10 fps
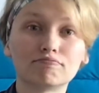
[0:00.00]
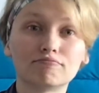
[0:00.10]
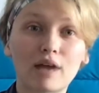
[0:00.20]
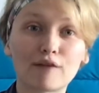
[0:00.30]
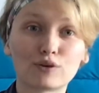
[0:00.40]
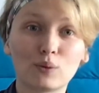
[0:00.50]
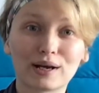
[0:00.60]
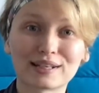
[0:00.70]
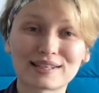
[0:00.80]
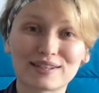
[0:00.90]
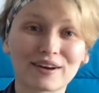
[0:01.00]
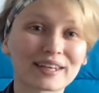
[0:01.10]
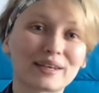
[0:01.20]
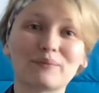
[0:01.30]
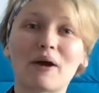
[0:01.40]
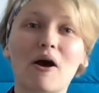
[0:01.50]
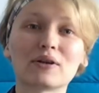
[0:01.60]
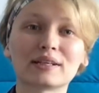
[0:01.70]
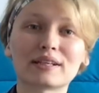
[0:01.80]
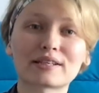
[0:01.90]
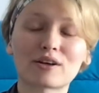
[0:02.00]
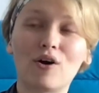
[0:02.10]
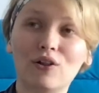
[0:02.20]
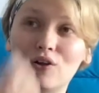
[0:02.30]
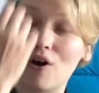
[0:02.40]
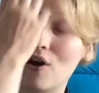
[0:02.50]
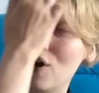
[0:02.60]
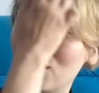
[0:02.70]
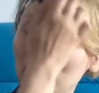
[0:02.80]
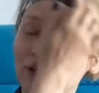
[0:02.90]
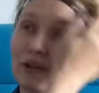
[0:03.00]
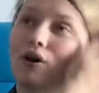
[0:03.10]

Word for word: everyone is talking about it it's all all